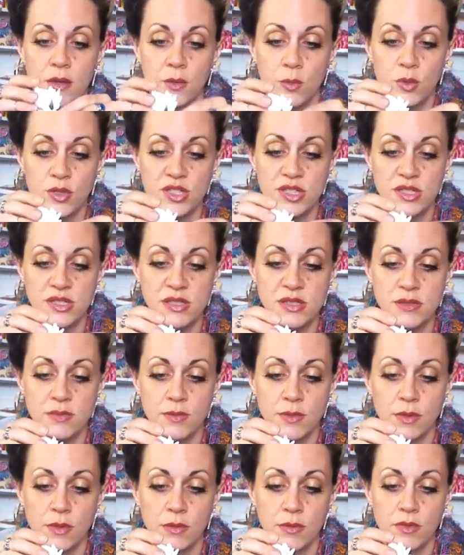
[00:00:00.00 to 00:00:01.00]
which is,
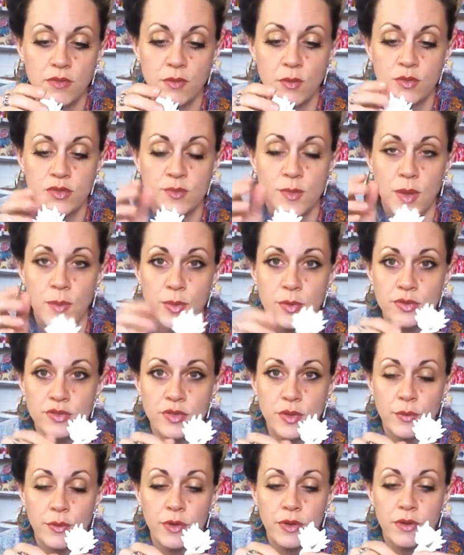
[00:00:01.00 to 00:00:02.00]
of course, my
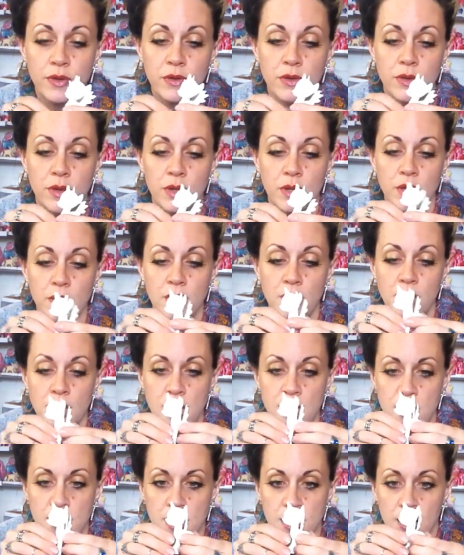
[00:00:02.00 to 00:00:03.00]
persona.
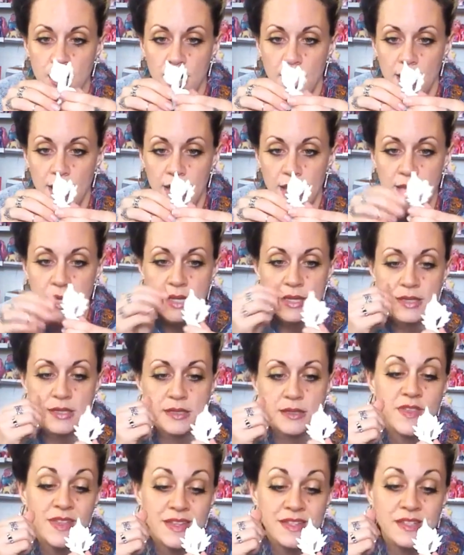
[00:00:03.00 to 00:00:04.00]
And
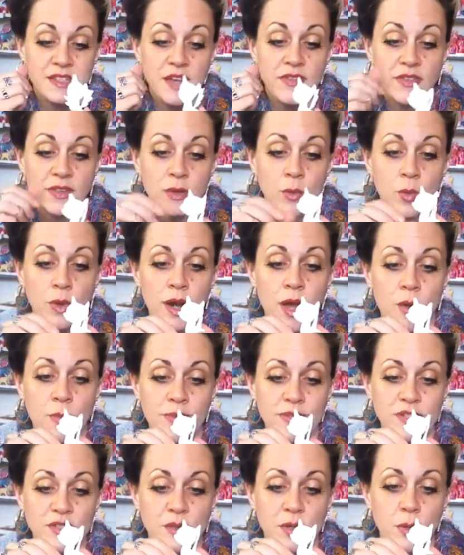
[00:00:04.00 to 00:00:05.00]
that's definitely what I'll
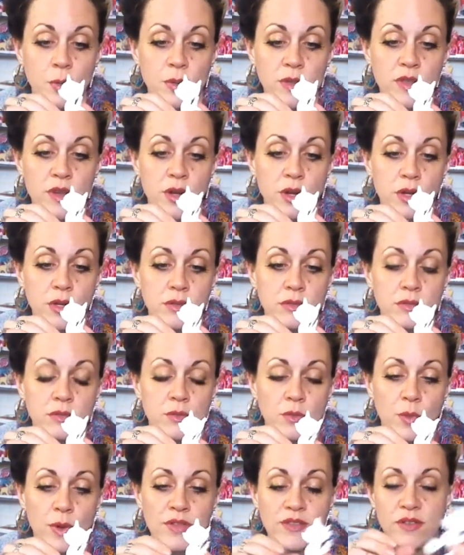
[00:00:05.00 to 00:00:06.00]
be doing with her,
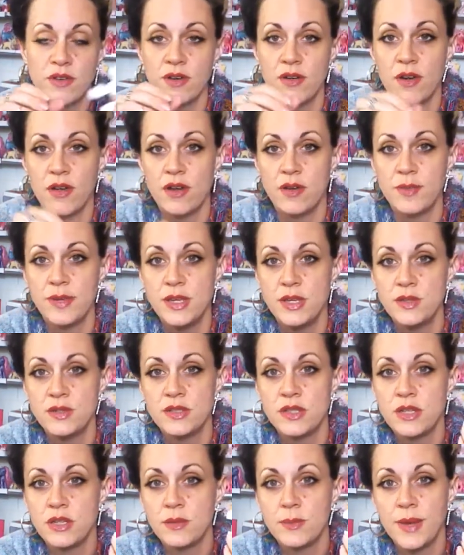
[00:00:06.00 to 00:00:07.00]
whether or not I'll be
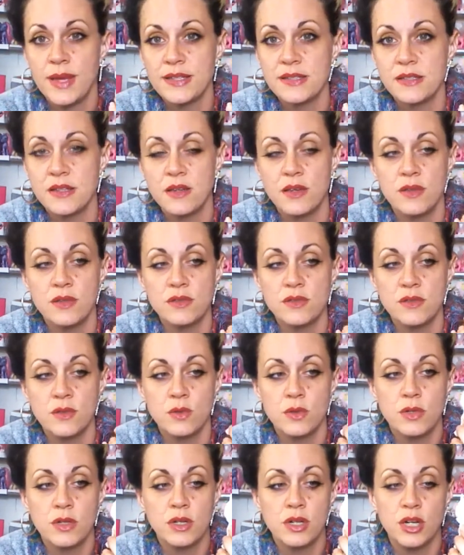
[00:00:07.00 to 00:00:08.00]
using pastels
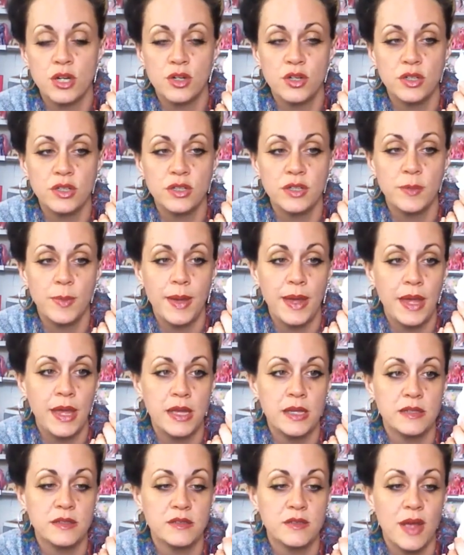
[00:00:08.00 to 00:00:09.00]
or acrylic
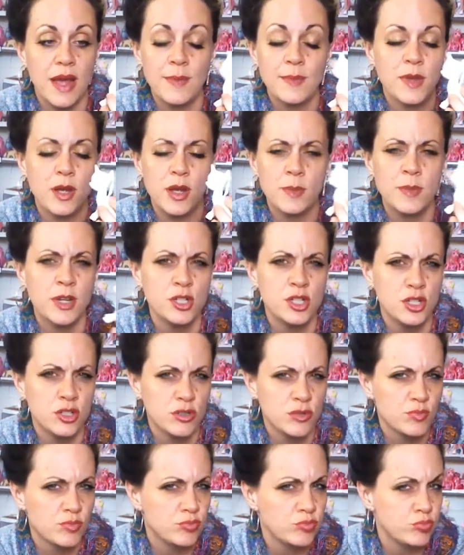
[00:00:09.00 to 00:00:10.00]
paints. I'm not
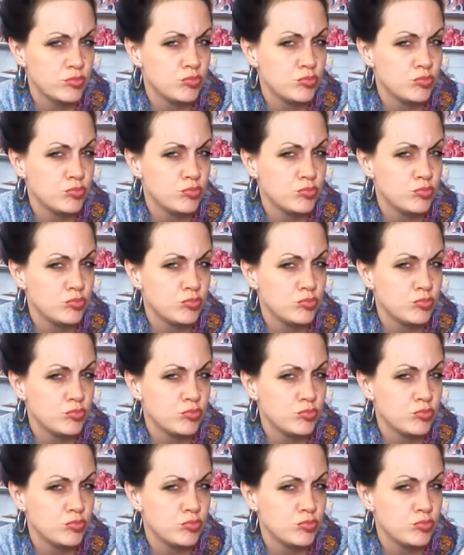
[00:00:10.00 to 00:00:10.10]
sure